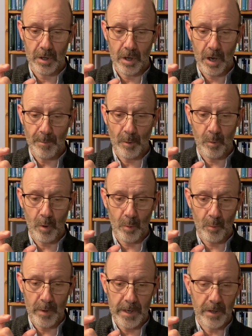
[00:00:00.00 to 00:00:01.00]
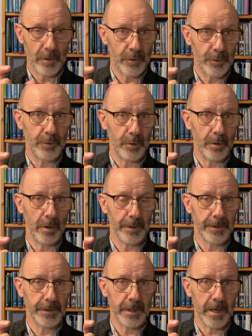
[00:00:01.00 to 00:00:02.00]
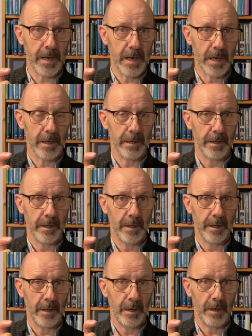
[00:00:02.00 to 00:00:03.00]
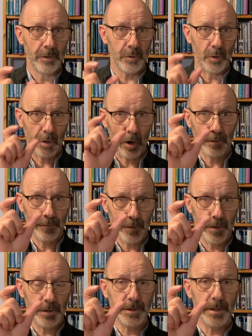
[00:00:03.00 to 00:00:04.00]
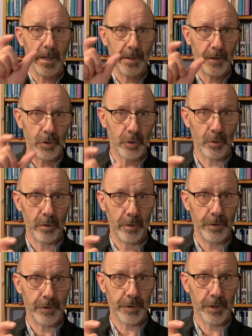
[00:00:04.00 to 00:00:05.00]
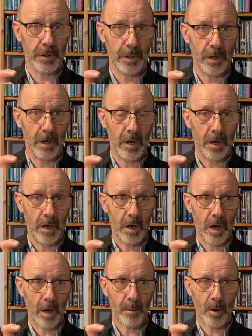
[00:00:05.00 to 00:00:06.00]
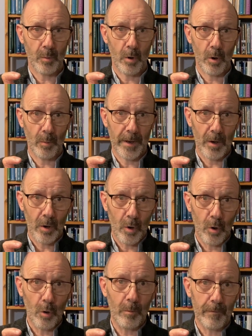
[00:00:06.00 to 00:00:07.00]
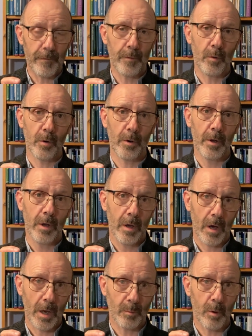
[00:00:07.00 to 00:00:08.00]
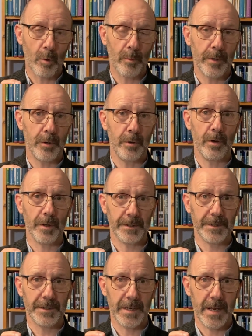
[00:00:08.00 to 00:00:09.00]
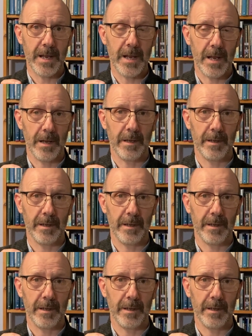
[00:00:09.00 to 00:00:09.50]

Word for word: about what we do not see. So, confidence and assurance about what we hope for and what we do not see.